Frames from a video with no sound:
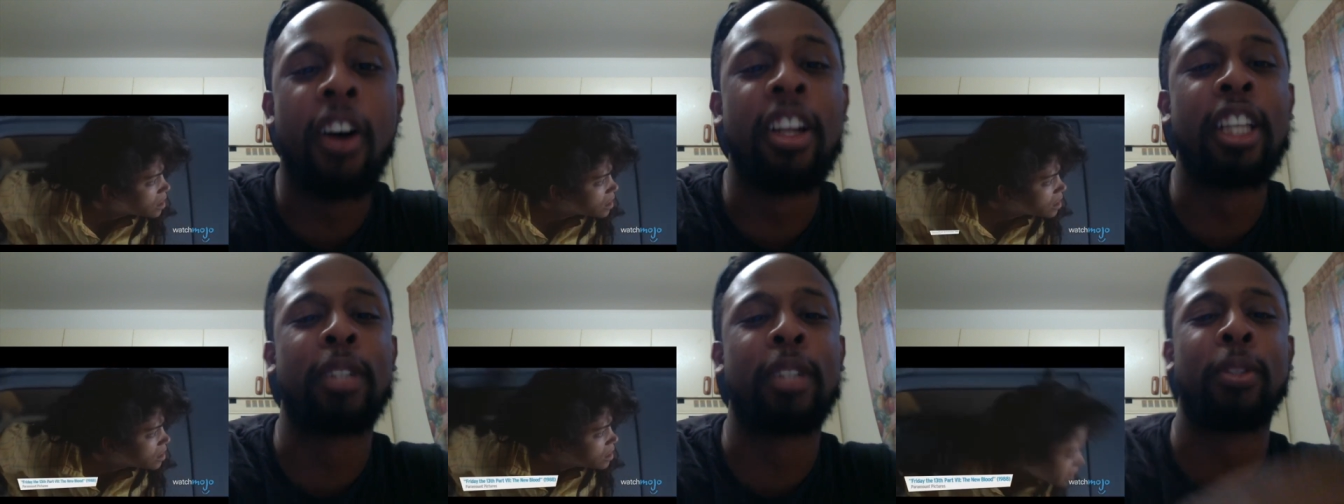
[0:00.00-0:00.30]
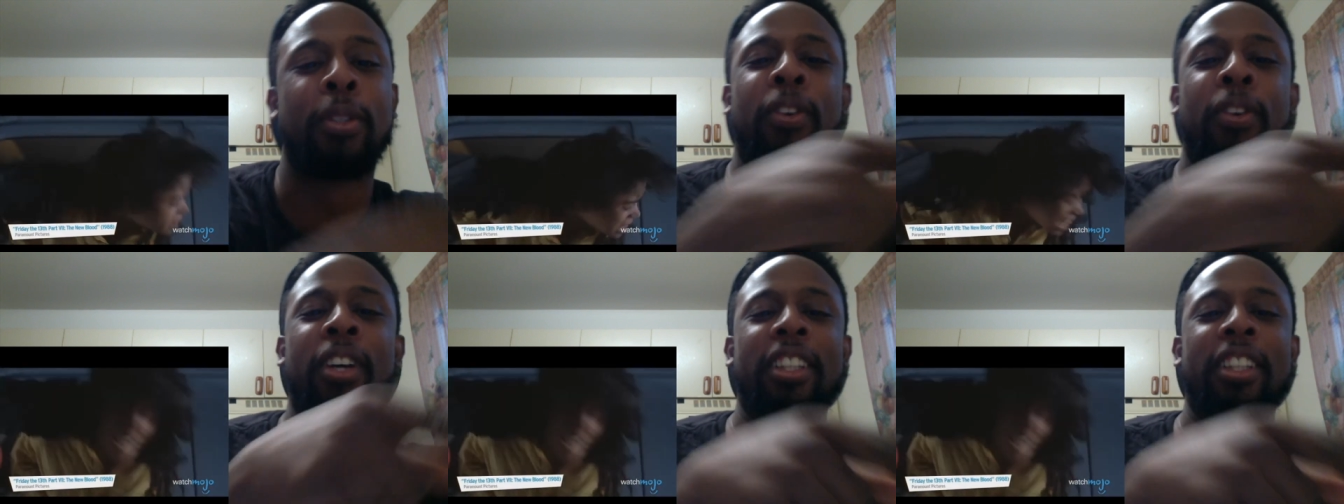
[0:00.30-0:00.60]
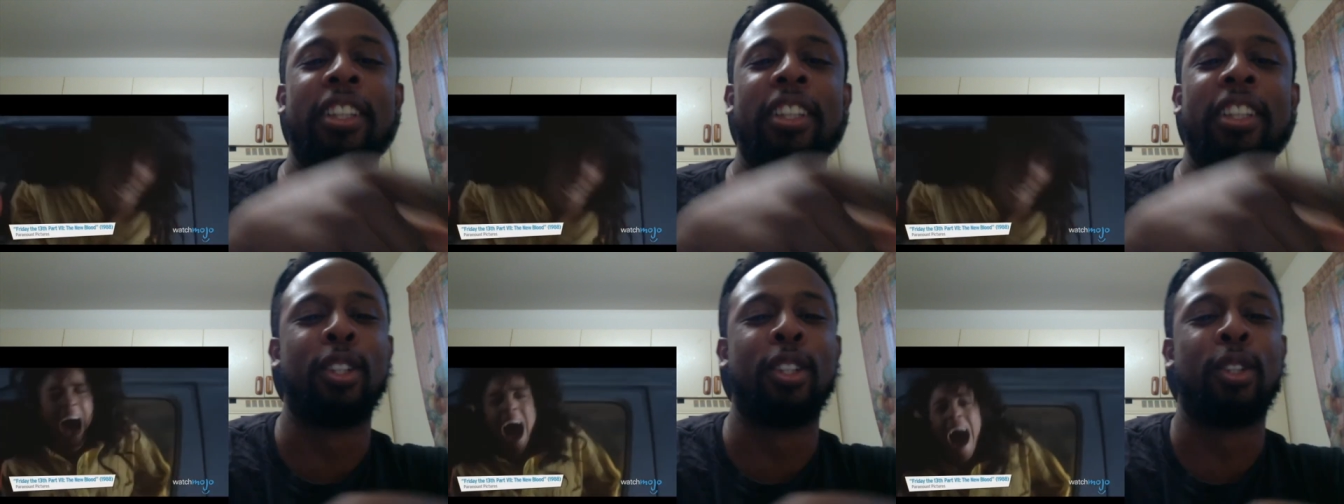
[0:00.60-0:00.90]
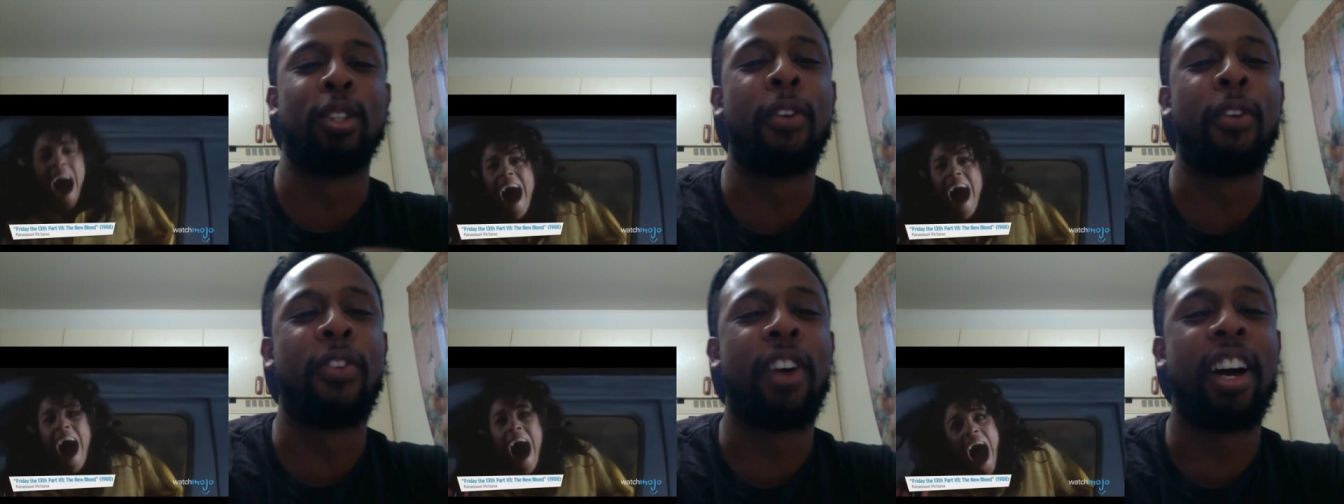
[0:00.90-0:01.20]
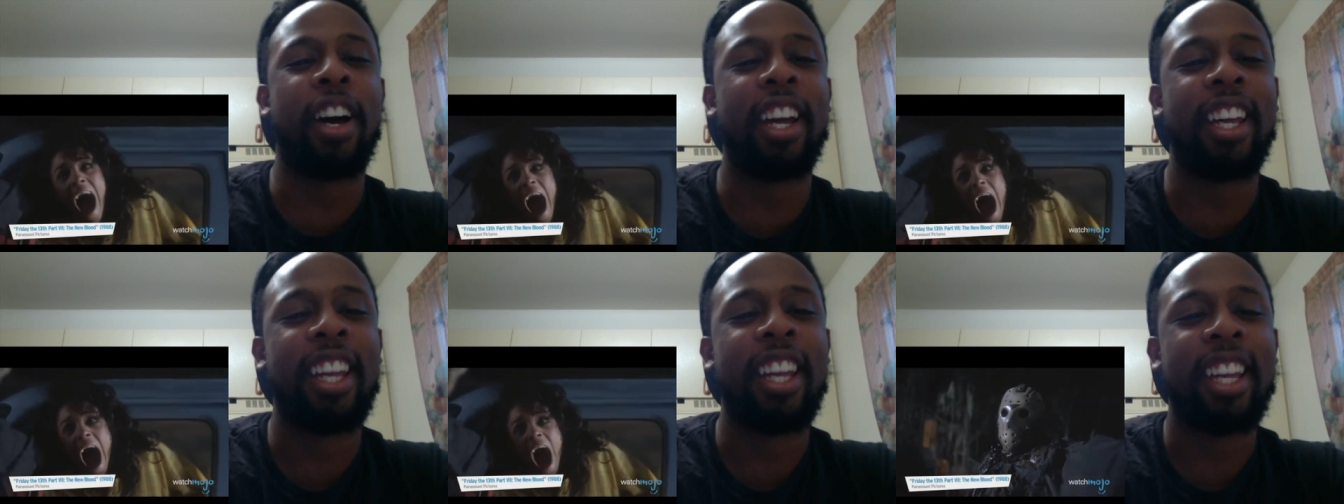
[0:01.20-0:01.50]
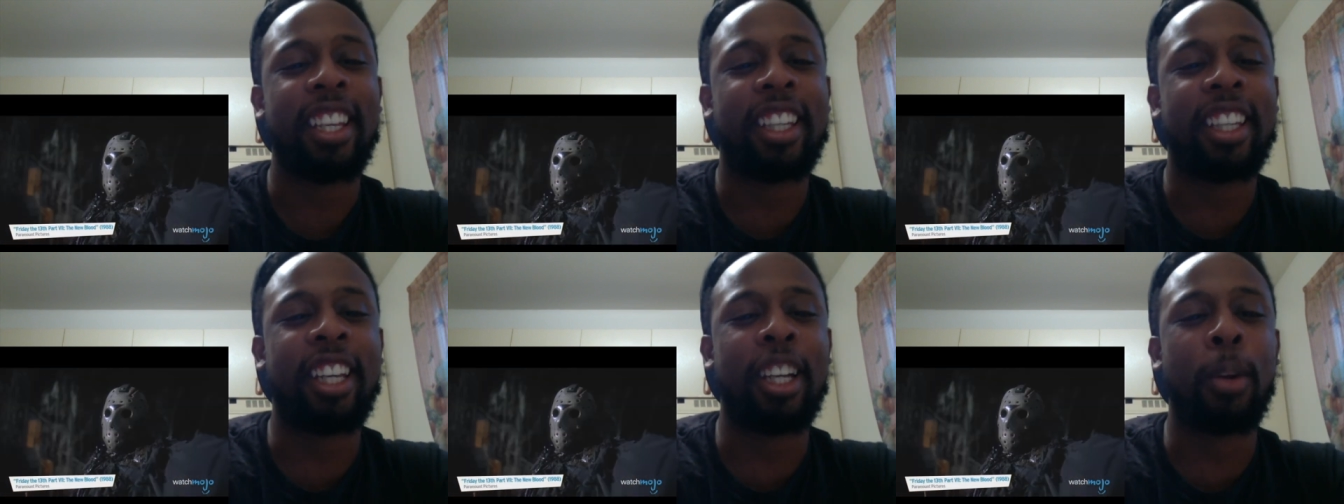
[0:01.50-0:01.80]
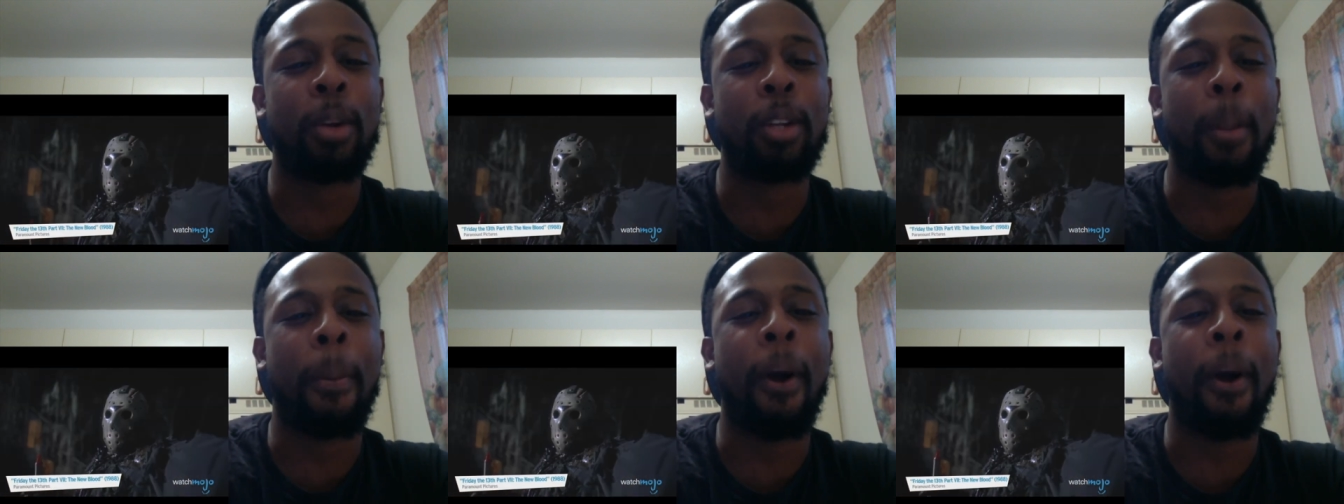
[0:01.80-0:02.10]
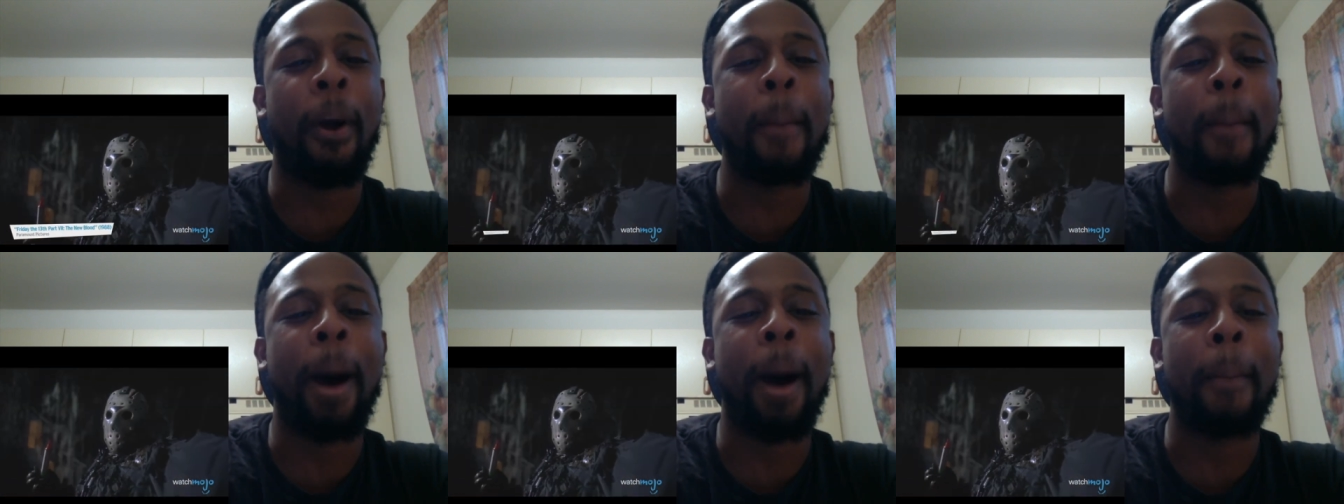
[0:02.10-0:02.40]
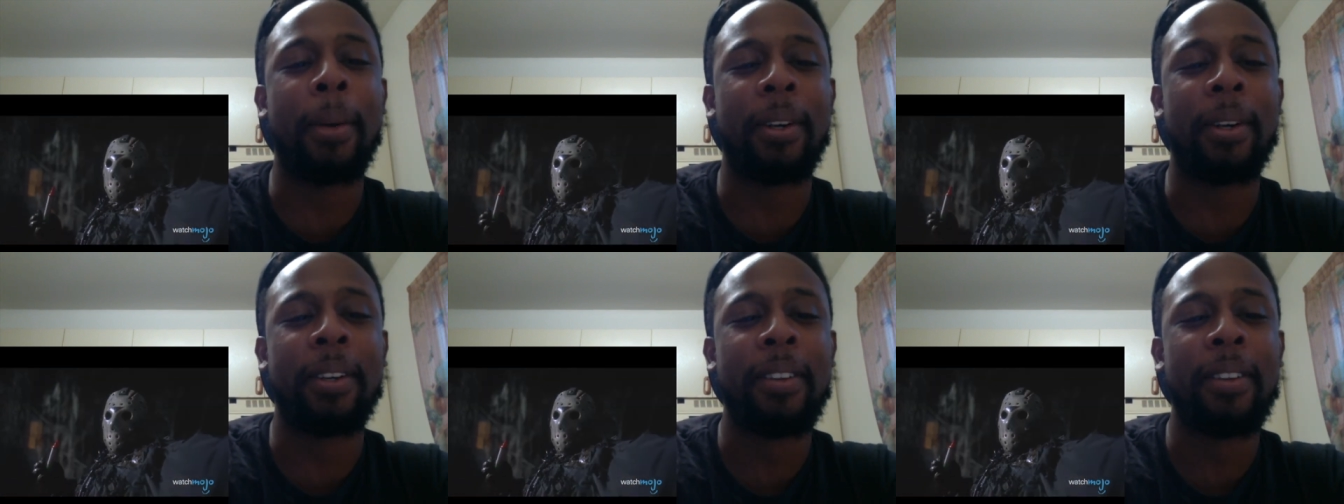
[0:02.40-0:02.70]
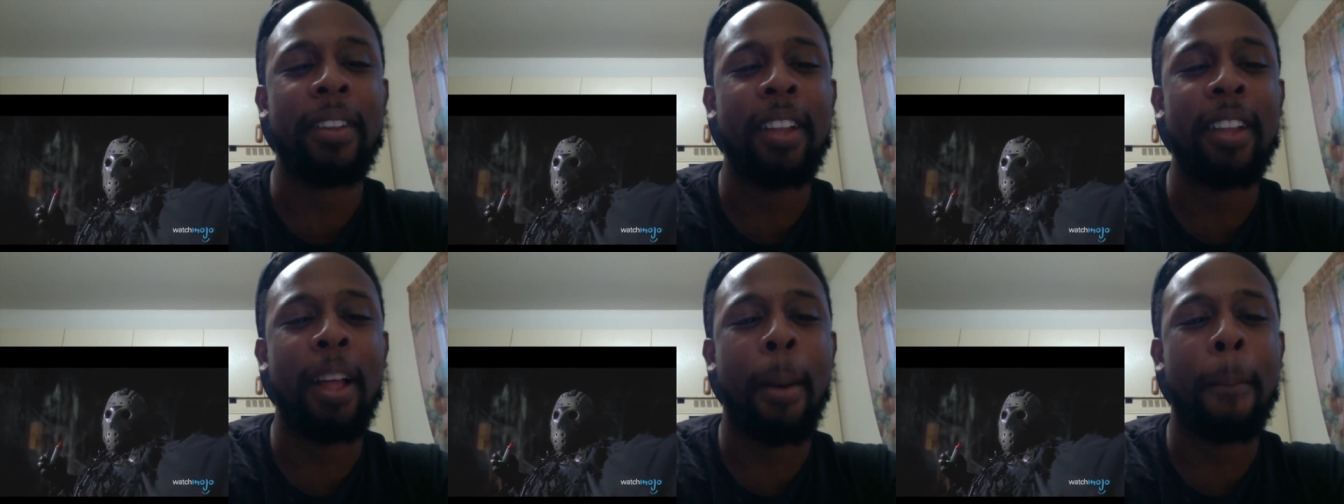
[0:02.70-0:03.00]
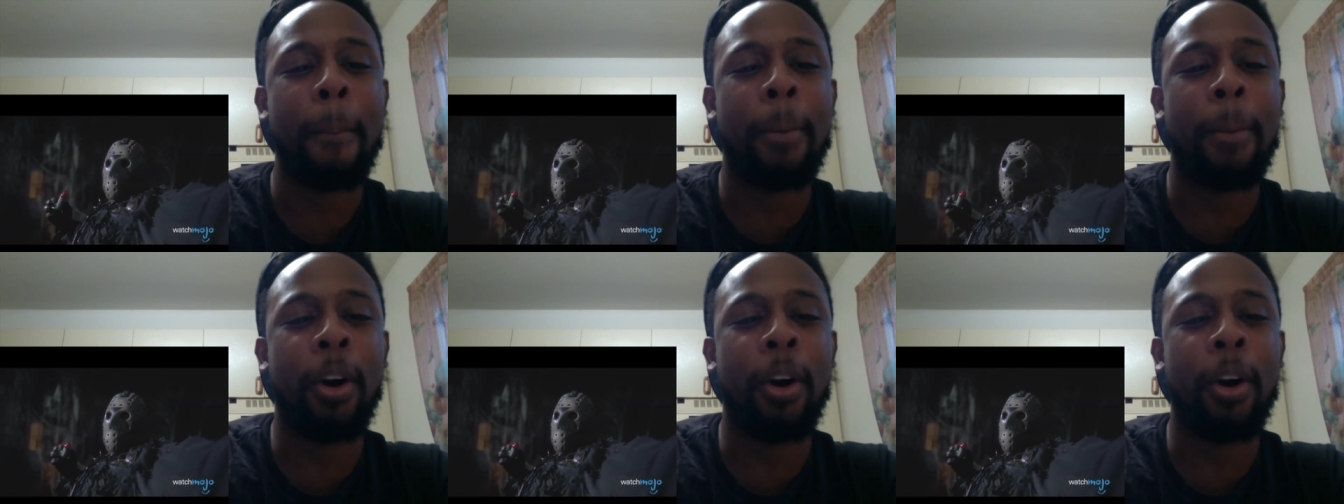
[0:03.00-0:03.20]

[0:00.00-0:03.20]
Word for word: was fun. This was too fun. Killed him with a party popper, party